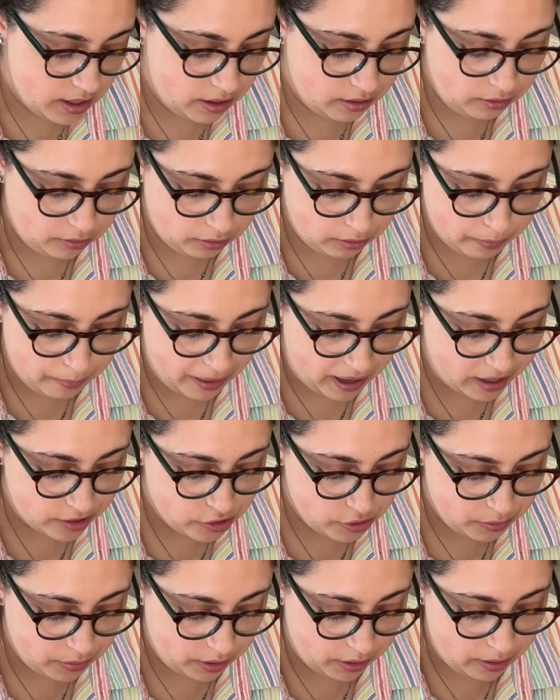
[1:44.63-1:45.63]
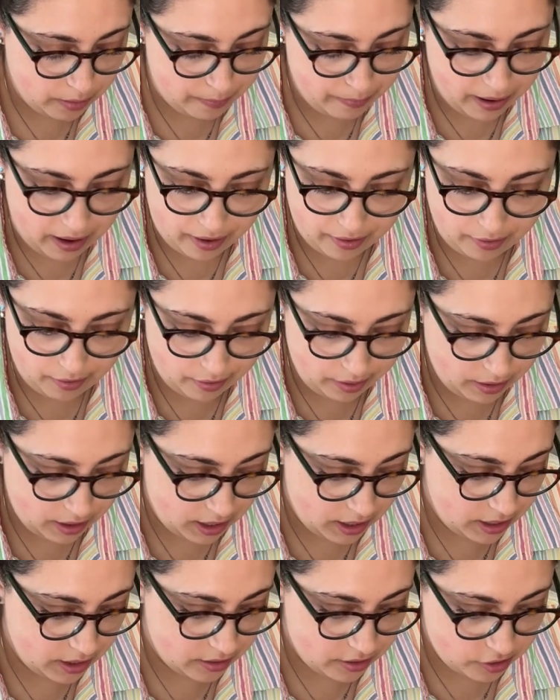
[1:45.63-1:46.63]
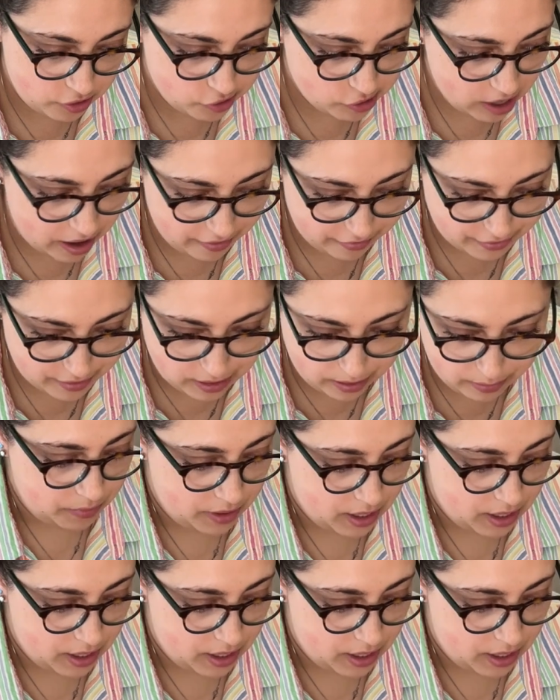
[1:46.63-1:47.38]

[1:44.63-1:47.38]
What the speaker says: a little patchwork pattern that I need to draft up.